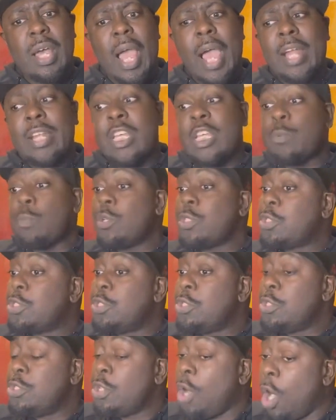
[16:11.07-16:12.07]
And he was
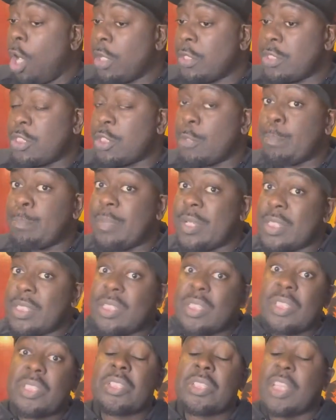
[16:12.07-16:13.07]
not
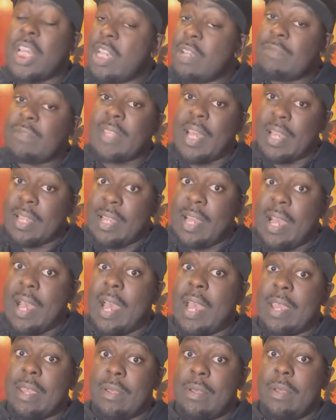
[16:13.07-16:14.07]
meant to save that
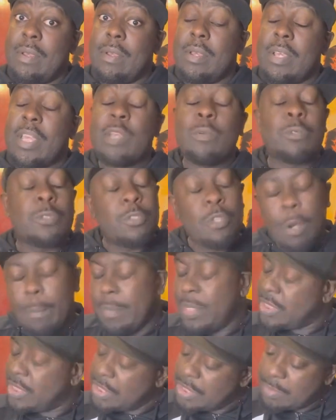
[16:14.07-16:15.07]
guy. Miles
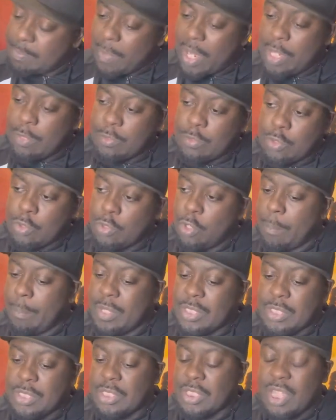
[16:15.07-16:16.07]
was not
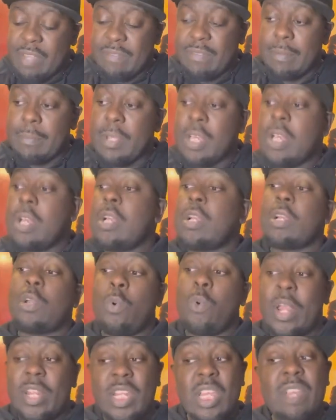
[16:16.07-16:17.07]
meant to save him.
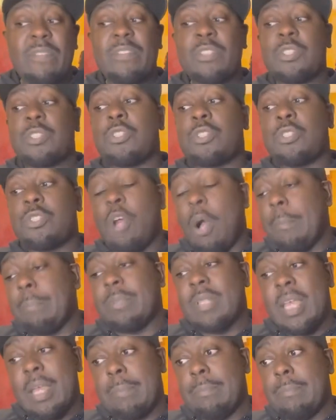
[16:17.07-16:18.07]
Gwen even
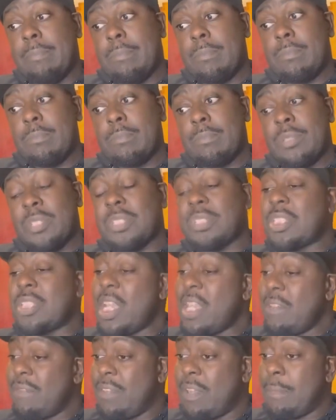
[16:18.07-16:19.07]
stopped him to
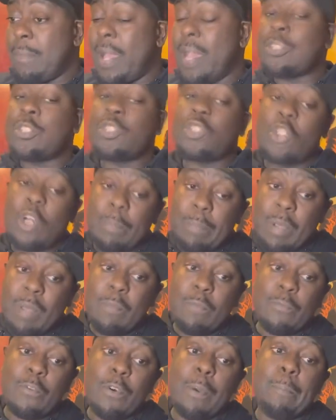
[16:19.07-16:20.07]
save him and stop
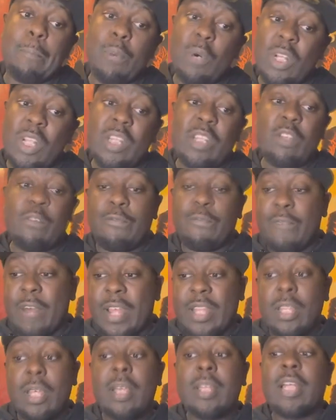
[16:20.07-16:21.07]
him from pulling the
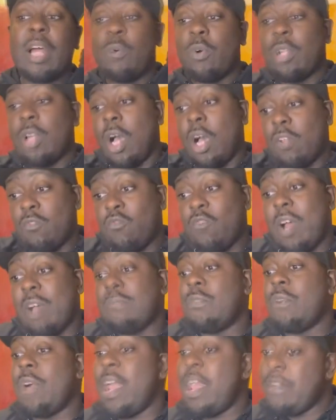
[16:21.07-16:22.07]
thread that will
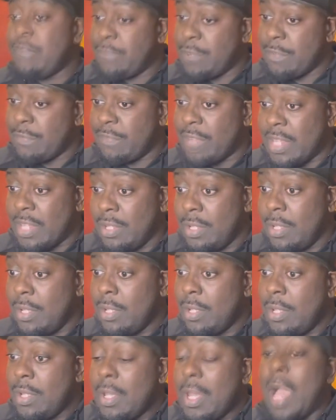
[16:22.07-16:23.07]
unravel everything.
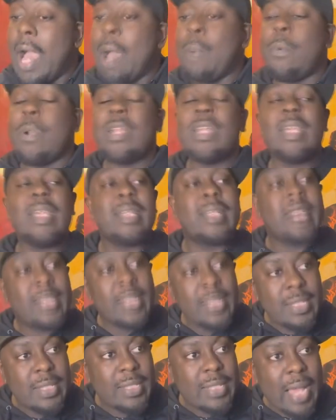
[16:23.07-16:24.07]
And when he
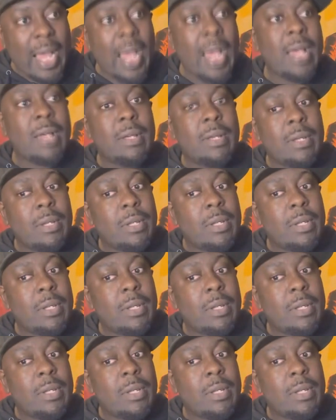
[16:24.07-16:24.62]
did that,